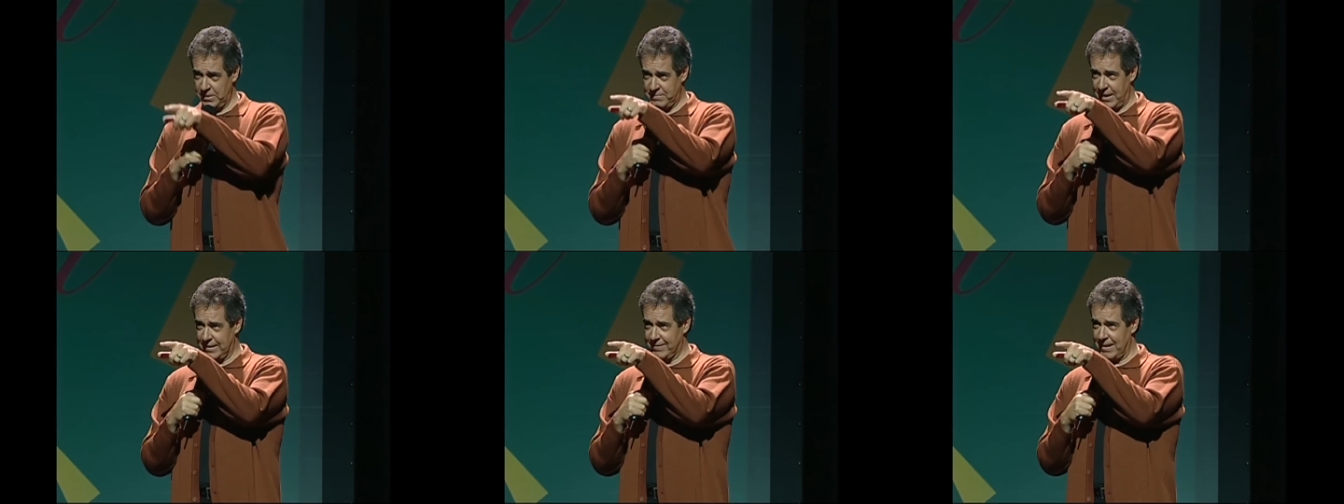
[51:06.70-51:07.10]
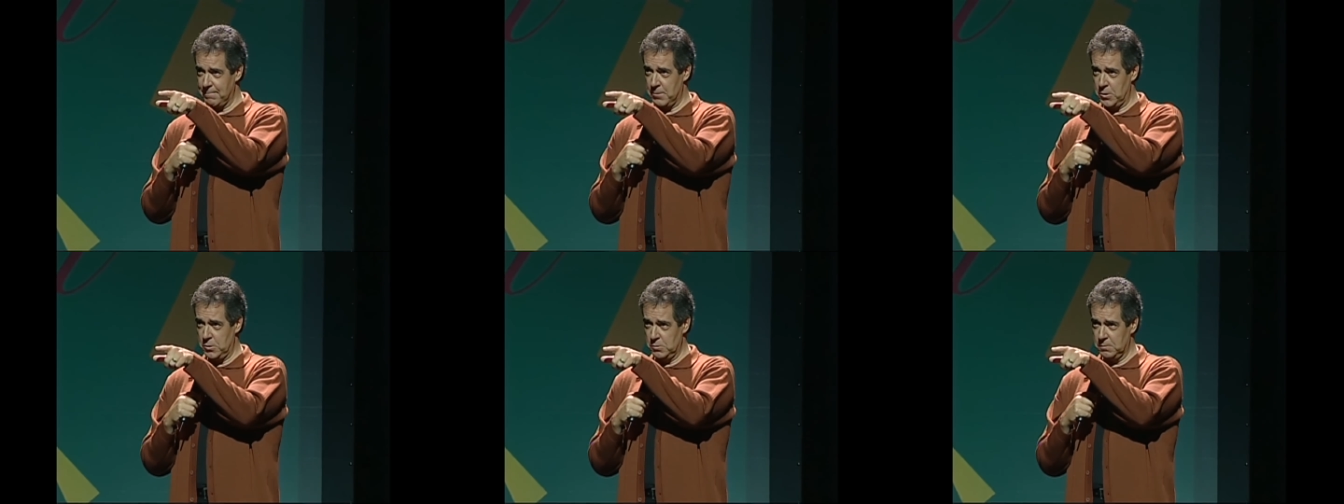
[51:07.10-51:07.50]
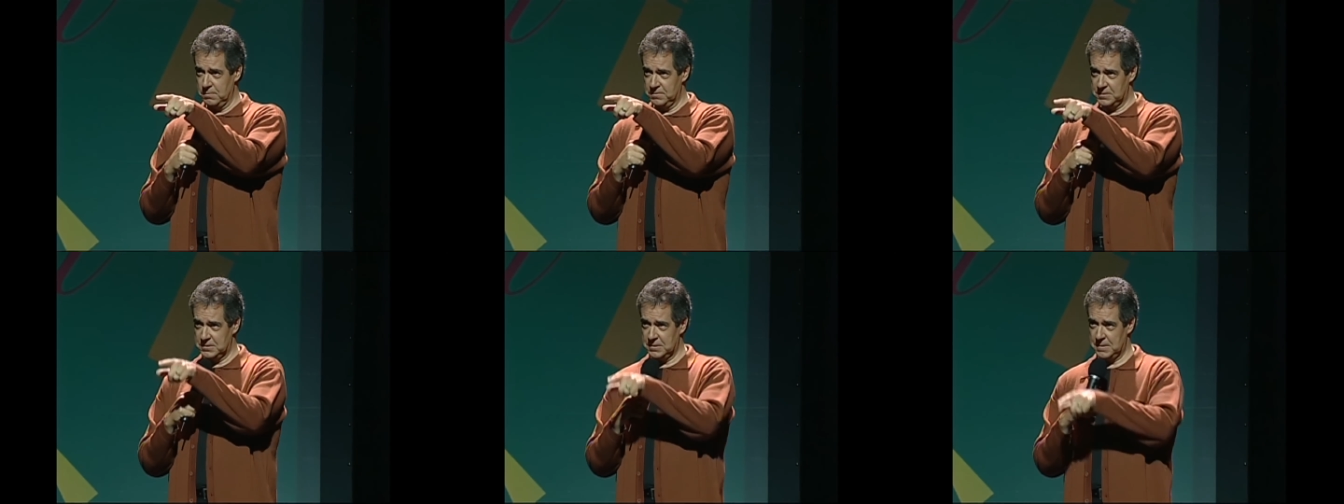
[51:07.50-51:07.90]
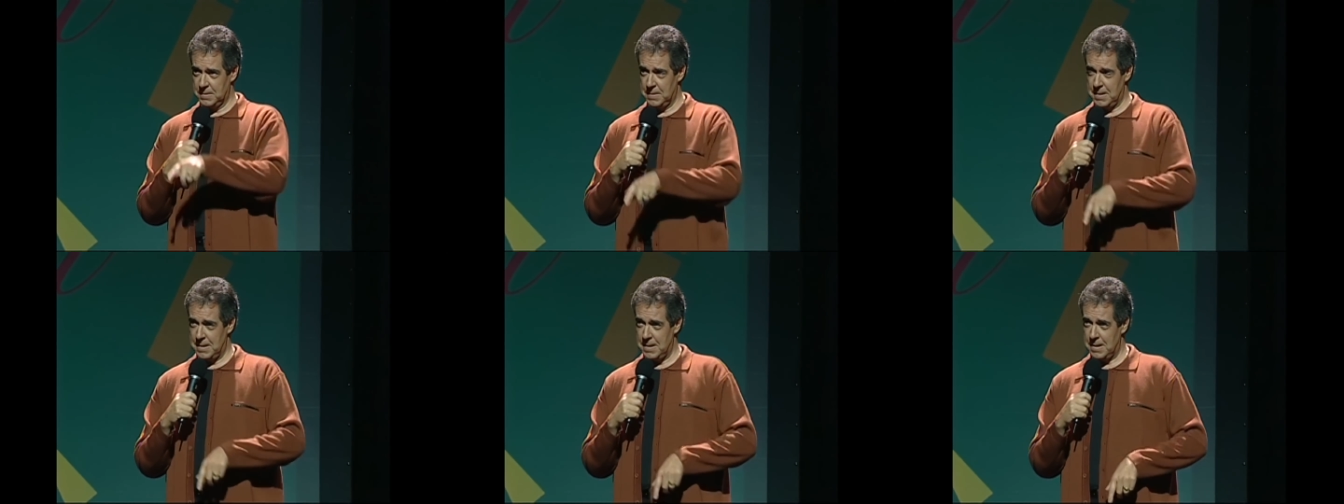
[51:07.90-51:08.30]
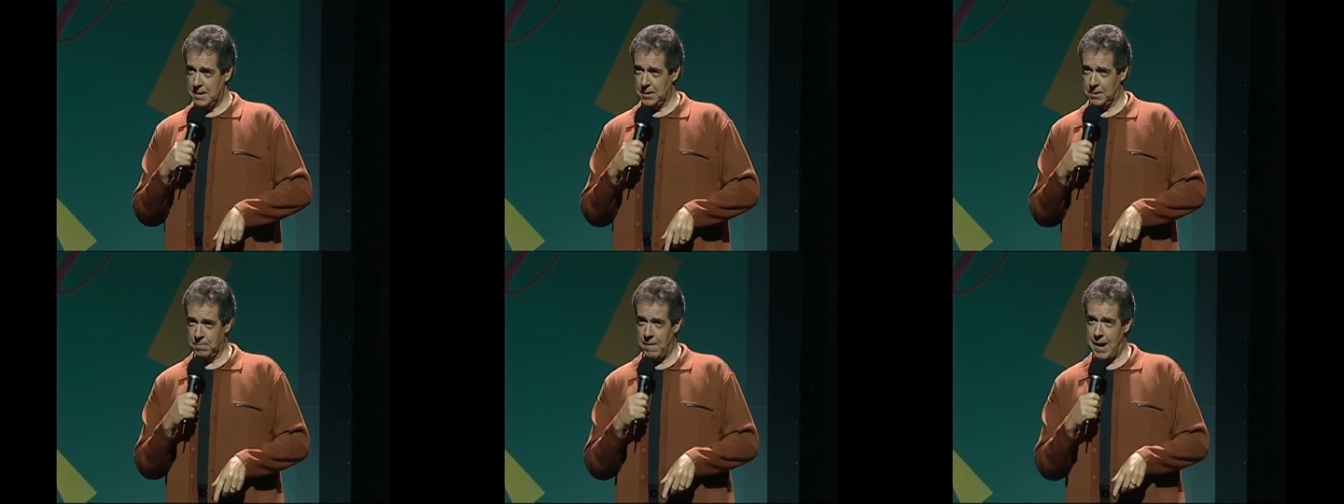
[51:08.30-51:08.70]
we take them hooves,
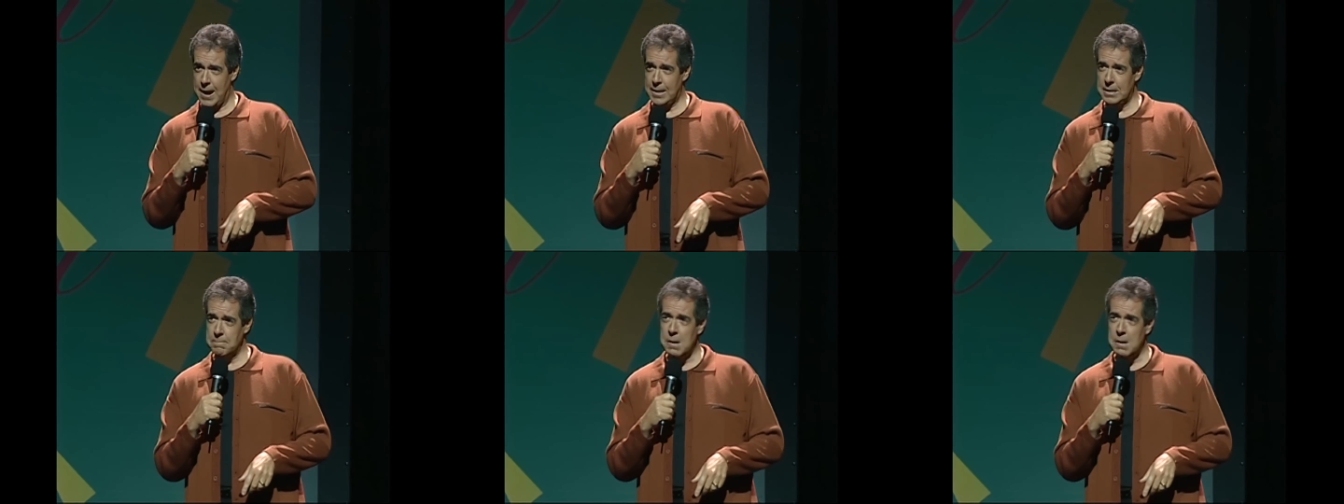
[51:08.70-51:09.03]
grind